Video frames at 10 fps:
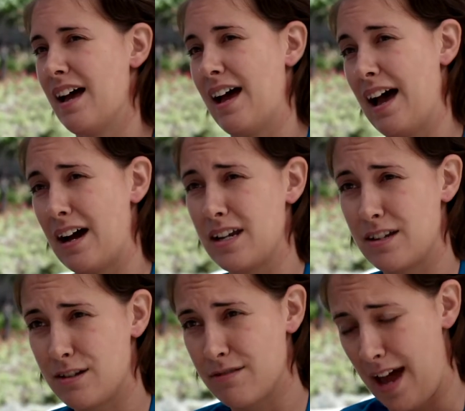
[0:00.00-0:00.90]
How do you
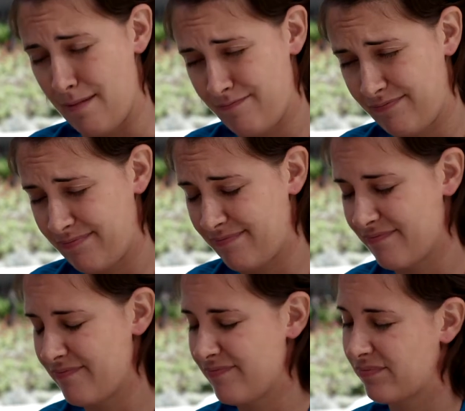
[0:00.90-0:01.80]
do that?
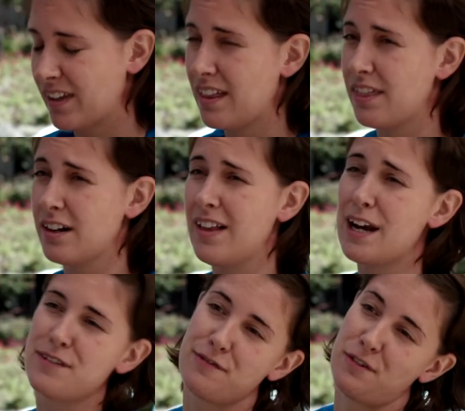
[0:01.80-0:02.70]
There are a lot of
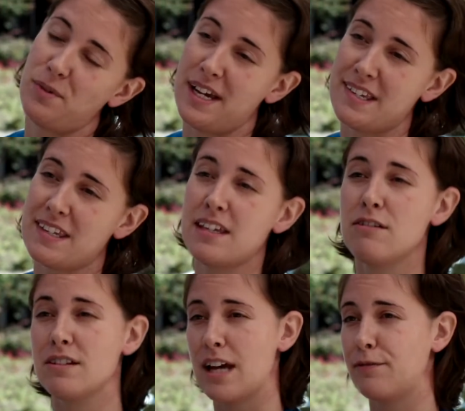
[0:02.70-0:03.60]
different ways. You
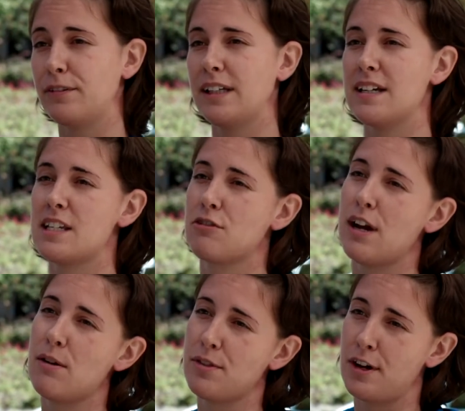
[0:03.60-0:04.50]
can definitely
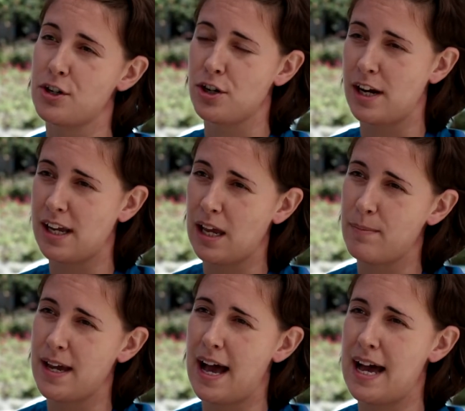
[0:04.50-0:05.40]
integrate with our trading A
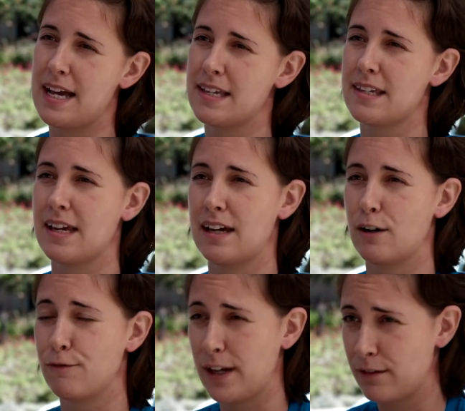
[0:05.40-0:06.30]
P Is and our
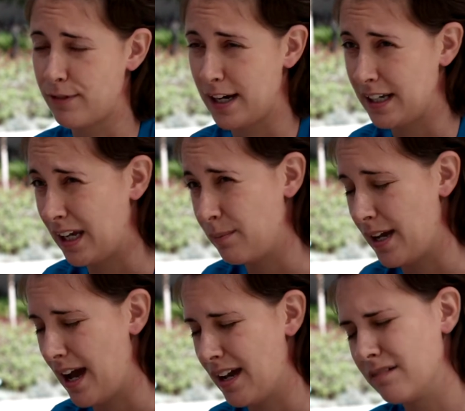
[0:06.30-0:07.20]
finding A P
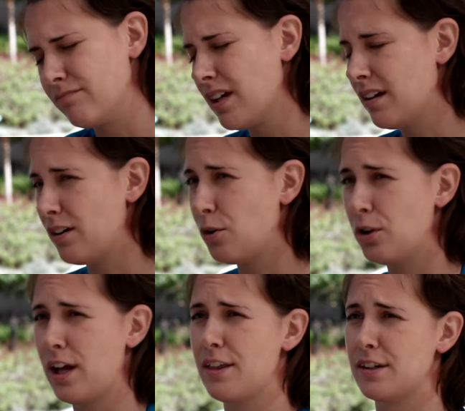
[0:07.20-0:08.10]
I. A whole
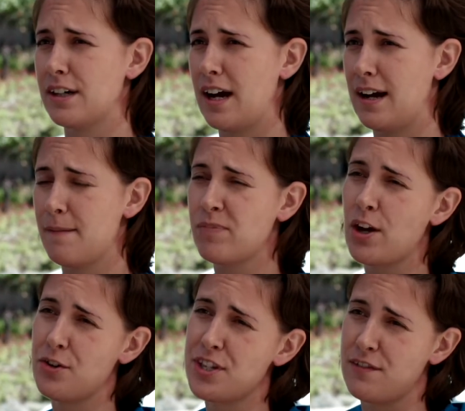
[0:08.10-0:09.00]
other uh,
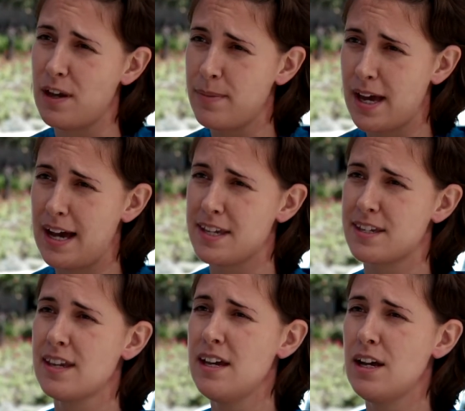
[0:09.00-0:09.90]
host of A P Is
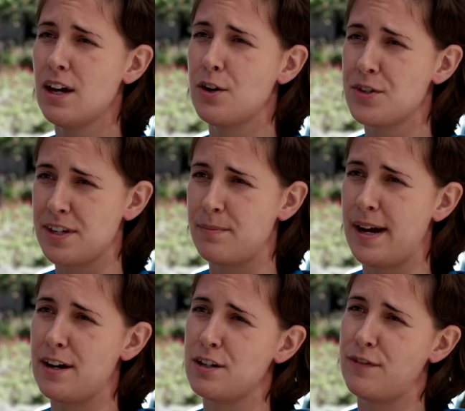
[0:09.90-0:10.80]
hosted by
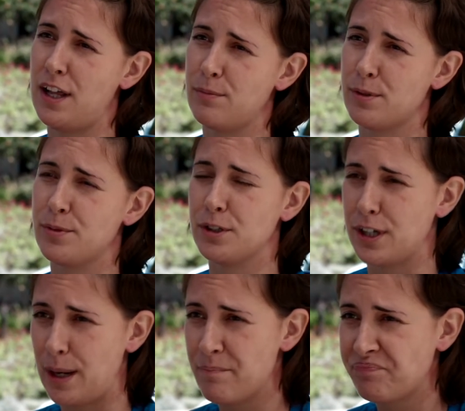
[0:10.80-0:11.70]
our developer
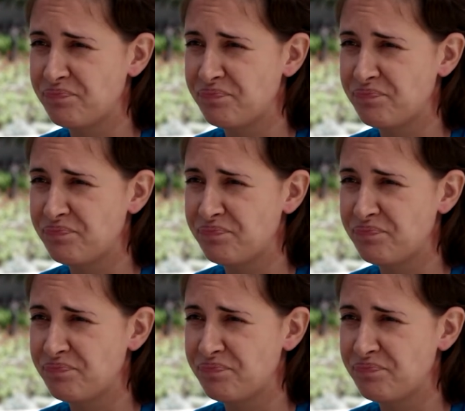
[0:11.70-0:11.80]
program.